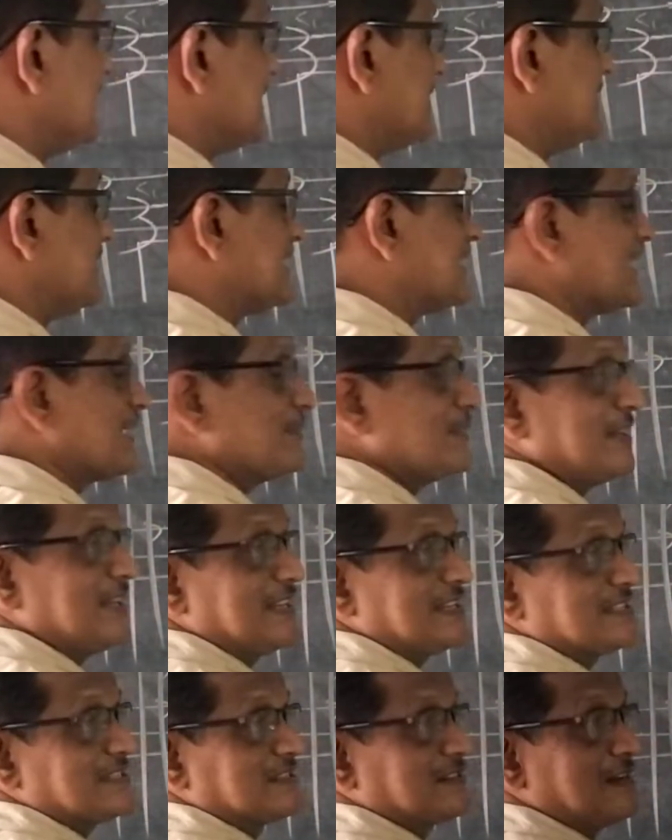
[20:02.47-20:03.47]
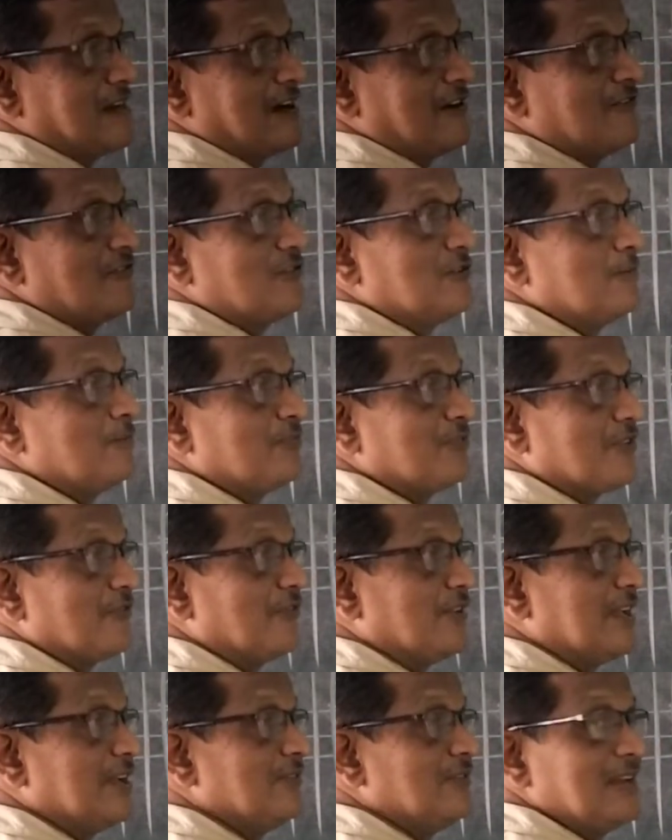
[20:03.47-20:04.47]
determination of
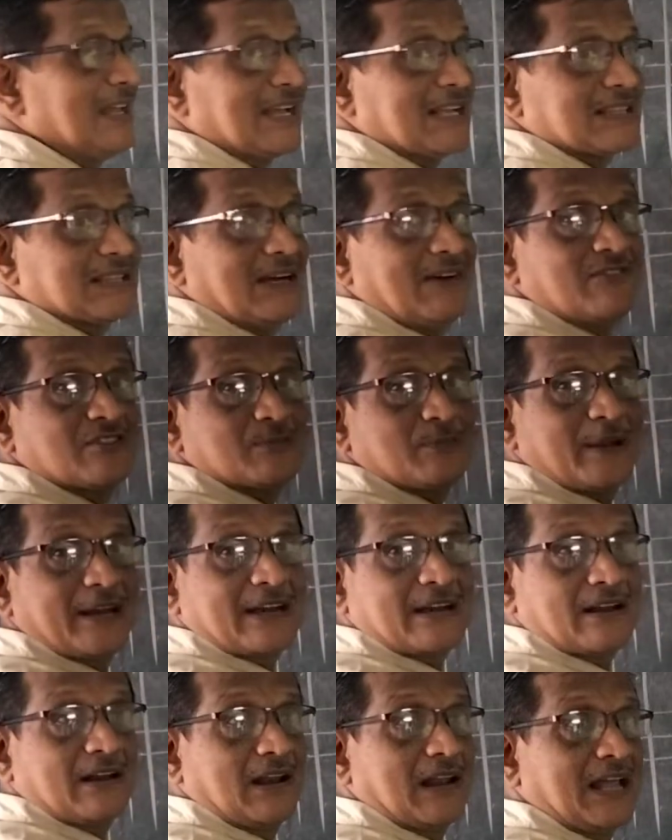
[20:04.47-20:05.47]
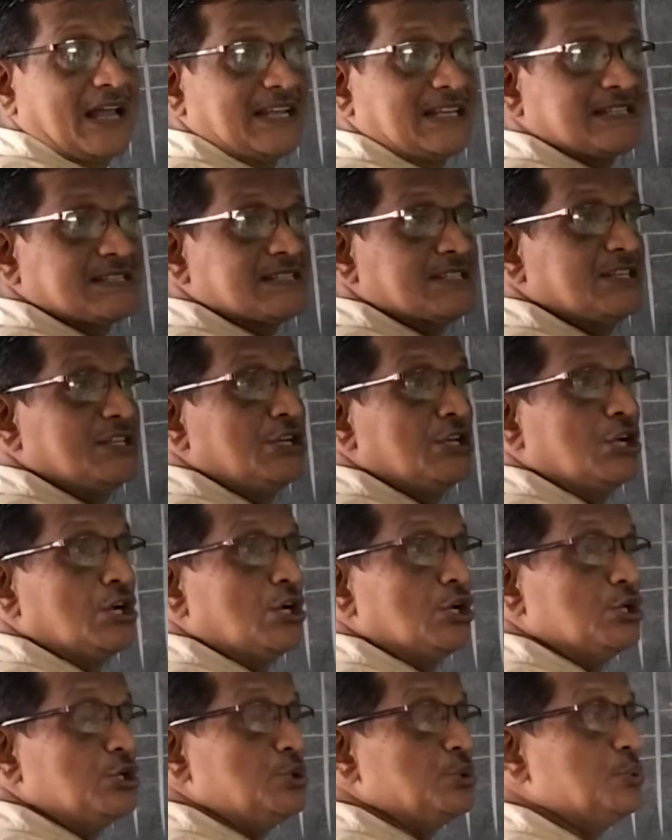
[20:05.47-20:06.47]
wavelength of spectral lines
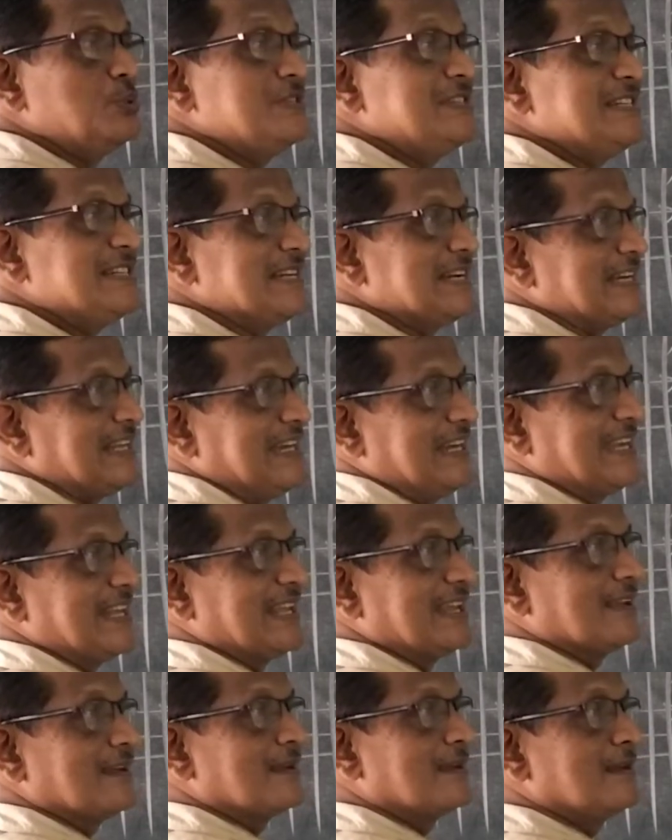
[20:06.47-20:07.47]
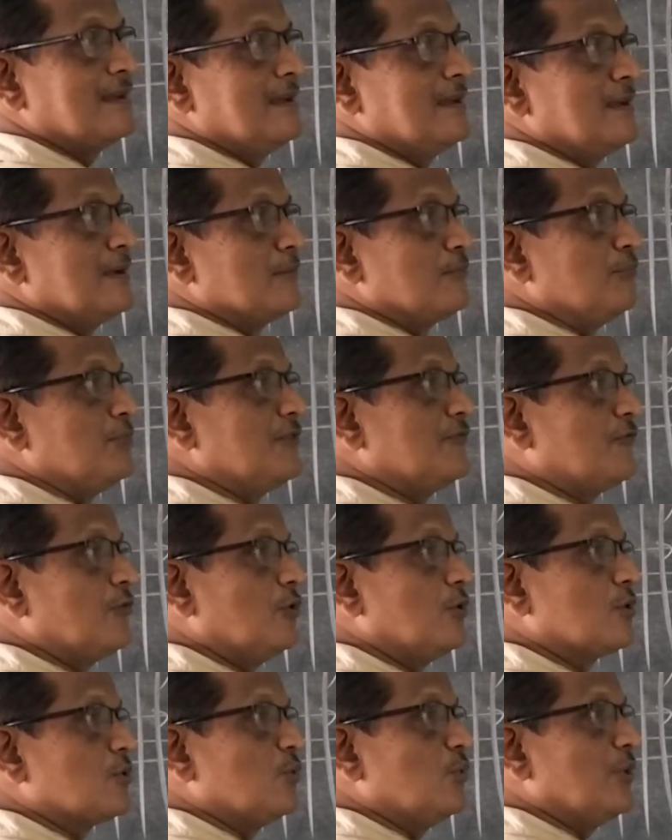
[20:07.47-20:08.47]
using grating.
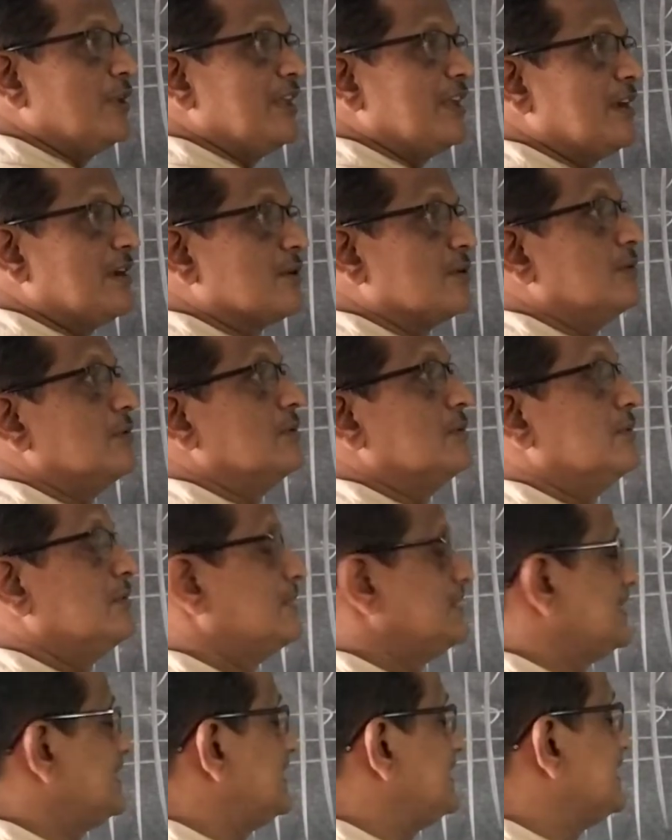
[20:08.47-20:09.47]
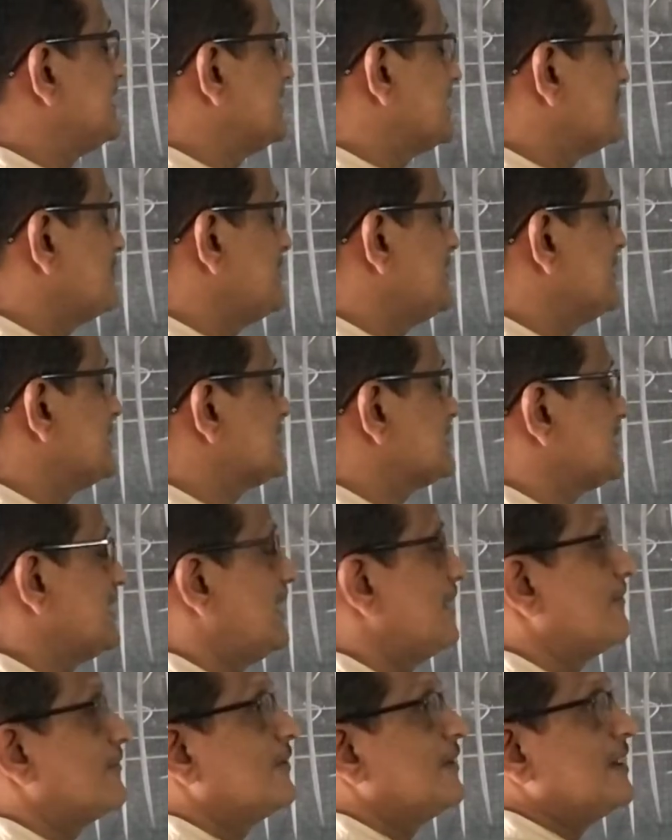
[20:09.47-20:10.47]
Before going to the determination
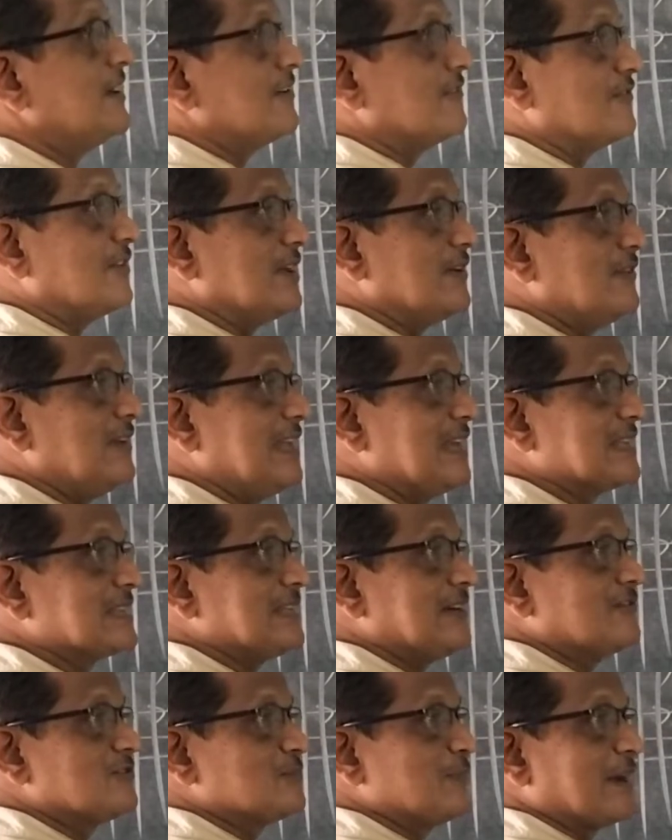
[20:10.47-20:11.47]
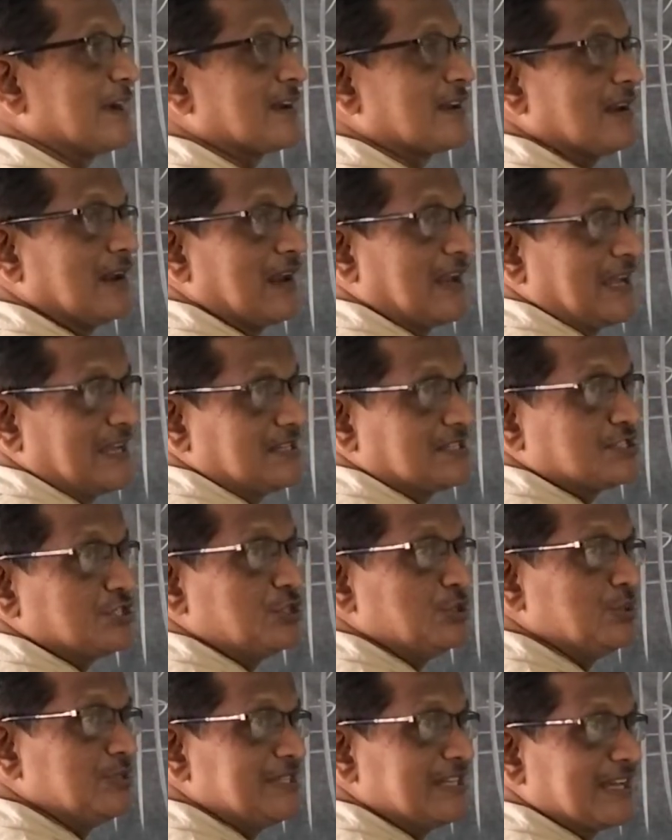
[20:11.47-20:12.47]
of wavelength of spectral lines
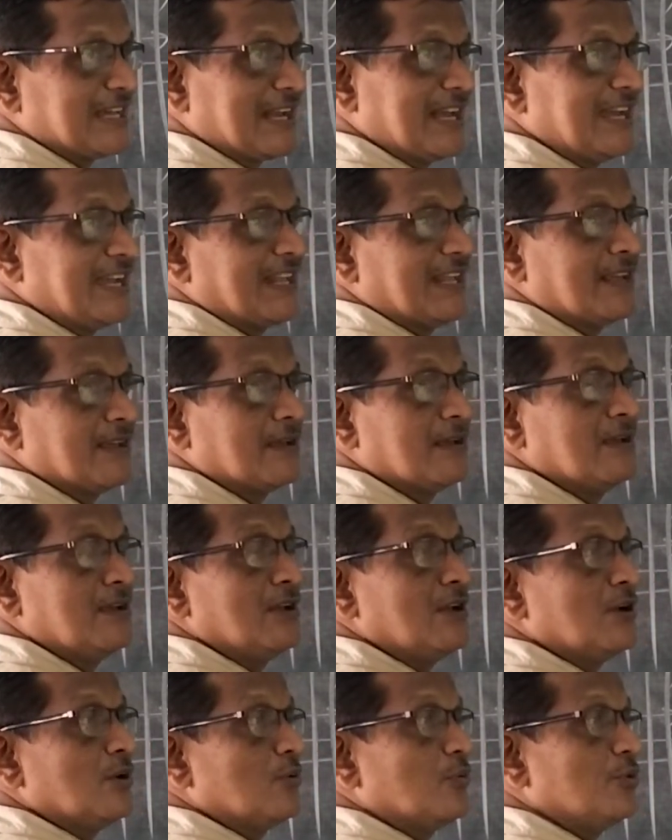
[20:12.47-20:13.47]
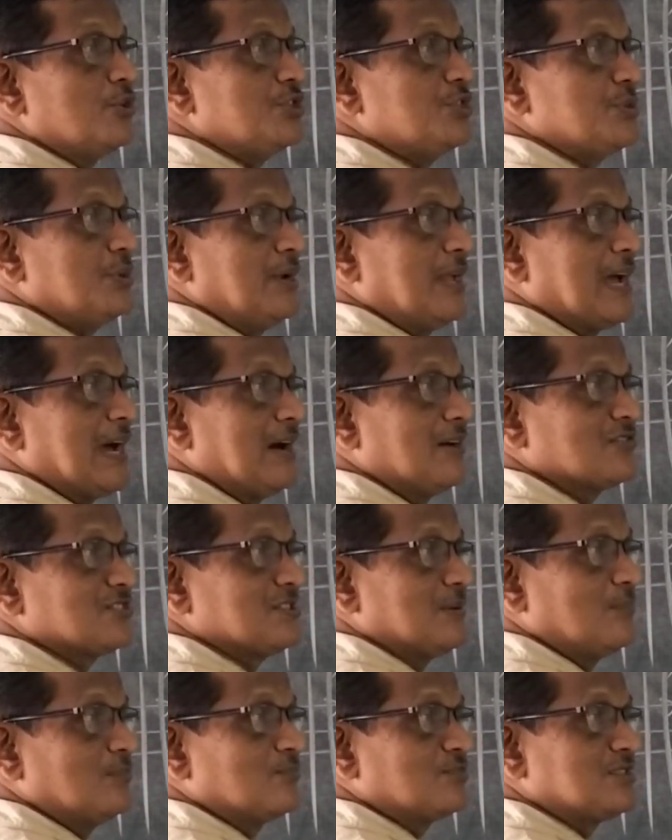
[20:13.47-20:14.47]
using grating, we should have
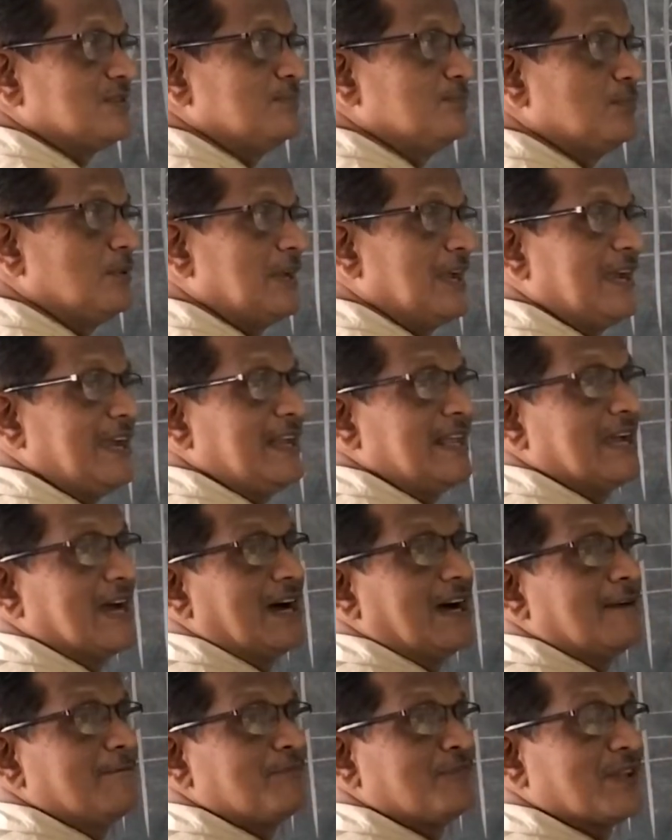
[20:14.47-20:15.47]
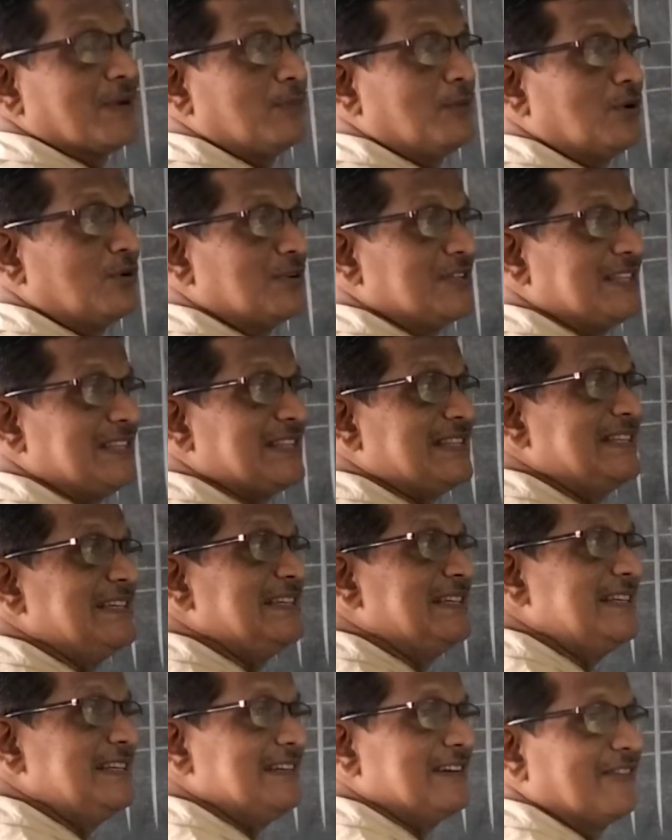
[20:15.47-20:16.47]
some simple idea about the
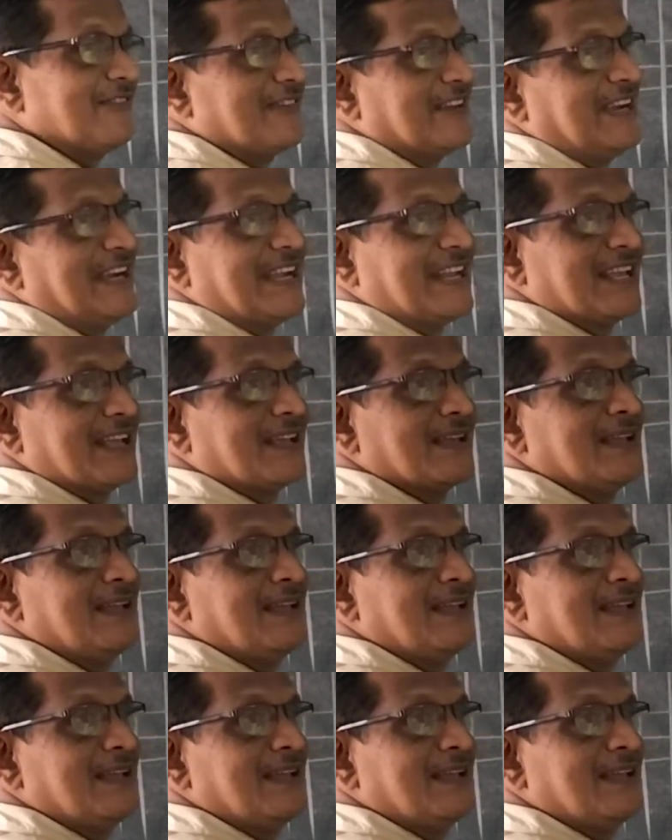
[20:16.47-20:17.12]
theory of grating.